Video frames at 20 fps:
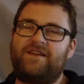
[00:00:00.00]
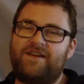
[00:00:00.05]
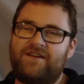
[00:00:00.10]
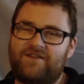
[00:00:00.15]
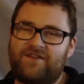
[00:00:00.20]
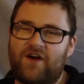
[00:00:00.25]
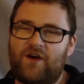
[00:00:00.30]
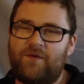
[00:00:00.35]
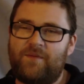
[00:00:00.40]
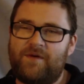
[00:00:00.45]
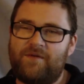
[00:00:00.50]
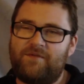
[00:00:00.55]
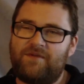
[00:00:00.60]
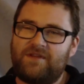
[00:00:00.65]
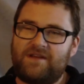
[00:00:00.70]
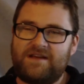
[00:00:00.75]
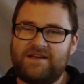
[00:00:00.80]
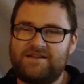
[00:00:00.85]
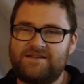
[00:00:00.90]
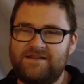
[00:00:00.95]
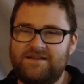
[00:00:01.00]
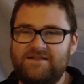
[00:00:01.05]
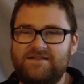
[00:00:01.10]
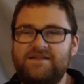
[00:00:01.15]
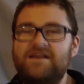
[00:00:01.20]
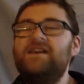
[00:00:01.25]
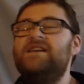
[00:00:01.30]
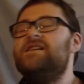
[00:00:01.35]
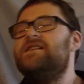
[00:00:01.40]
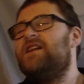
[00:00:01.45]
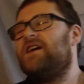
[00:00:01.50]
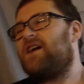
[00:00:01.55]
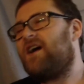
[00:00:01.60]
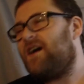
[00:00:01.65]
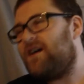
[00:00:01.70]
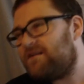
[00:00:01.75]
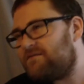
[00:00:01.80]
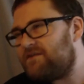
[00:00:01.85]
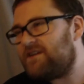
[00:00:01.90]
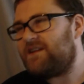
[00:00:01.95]
that Adobe releases. Like,
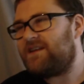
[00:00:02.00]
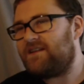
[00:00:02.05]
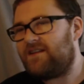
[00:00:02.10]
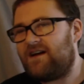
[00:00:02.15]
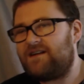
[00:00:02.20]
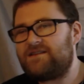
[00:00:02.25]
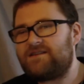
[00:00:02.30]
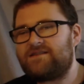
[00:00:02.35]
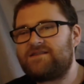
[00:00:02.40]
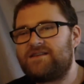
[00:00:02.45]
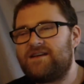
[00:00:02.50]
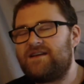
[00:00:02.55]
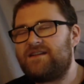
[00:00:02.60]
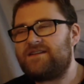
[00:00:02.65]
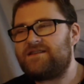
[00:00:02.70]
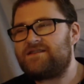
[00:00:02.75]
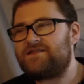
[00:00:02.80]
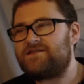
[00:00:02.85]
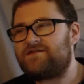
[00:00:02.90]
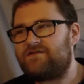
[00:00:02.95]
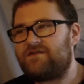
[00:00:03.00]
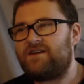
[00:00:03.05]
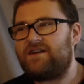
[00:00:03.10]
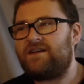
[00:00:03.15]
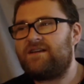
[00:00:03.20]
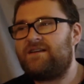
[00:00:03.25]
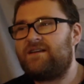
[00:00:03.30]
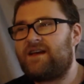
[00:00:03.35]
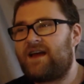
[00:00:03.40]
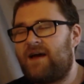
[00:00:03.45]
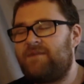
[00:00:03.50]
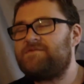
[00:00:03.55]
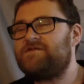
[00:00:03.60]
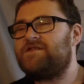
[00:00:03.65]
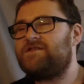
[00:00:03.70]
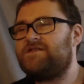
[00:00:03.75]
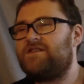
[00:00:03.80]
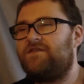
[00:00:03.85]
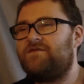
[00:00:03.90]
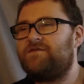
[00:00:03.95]
I'd really like to see the screen capture
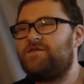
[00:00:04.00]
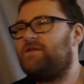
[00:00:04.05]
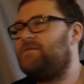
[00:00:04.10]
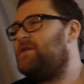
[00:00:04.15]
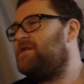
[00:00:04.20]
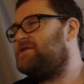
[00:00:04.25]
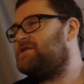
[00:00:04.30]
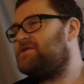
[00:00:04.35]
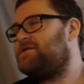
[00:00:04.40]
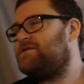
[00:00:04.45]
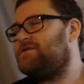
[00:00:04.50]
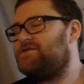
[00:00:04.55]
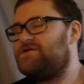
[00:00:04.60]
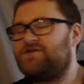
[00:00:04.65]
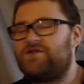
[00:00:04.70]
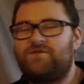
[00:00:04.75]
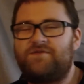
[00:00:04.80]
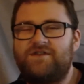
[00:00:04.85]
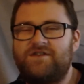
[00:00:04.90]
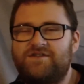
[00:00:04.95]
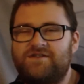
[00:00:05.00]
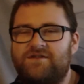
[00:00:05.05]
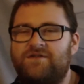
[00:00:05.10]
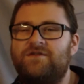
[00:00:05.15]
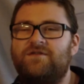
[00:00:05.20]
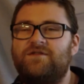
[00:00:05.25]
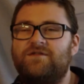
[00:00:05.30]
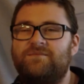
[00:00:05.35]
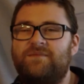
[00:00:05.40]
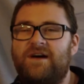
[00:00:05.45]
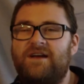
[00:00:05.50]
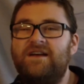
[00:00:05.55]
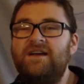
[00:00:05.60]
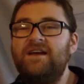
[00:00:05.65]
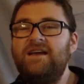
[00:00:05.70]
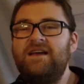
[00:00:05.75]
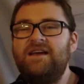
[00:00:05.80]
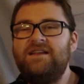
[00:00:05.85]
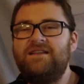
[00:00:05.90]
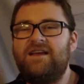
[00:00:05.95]
software. I'm not sure what it's called, but
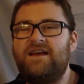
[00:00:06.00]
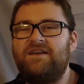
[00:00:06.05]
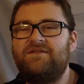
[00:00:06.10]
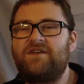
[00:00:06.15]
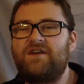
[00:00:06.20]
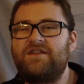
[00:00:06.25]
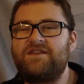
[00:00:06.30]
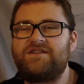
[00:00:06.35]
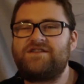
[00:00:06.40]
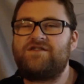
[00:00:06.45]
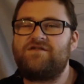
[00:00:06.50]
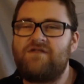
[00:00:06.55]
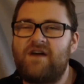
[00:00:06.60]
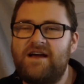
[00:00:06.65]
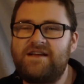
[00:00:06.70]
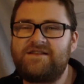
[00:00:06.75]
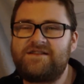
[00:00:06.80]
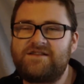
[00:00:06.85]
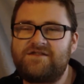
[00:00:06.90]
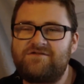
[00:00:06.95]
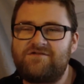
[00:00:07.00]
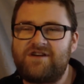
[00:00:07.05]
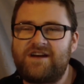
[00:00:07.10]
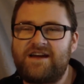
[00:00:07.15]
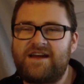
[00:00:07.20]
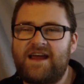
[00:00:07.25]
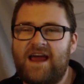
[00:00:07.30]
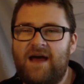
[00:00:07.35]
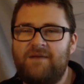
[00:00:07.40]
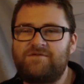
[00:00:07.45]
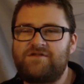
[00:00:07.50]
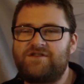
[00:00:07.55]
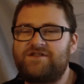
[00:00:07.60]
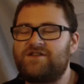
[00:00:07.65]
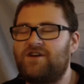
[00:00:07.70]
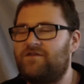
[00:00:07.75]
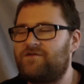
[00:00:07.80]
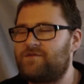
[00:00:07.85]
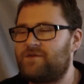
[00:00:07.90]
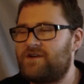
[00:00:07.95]
they've got this great screen capture
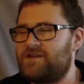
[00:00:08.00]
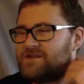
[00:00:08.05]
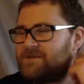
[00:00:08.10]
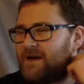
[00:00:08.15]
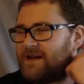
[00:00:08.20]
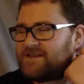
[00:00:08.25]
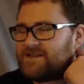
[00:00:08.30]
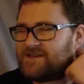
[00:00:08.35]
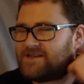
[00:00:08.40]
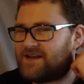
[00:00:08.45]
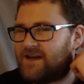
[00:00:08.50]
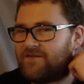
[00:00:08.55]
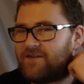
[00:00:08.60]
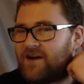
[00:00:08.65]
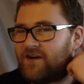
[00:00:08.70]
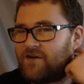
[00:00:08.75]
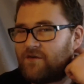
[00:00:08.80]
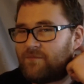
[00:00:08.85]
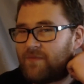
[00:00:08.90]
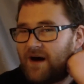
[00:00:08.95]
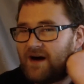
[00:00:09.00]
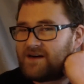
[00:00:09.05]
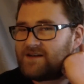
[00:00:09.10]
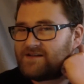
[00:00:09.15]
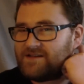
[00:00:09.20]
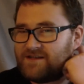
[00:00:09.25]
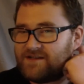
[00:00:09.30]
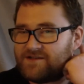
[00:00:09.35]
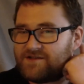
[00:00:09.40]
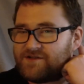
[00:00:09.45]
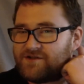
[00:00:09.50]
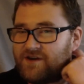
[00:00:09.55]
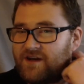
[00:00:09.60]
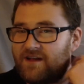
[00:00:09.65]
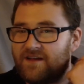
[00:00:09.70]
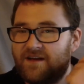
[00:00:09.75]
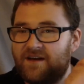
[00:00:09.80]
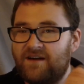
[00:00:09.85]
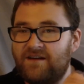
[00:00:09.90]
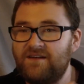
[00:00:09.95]
software. It's about $700 in
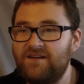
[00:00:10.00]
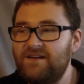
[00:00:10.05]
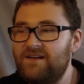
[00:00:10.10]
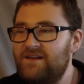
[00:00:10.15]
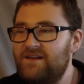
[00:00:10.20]
Australia.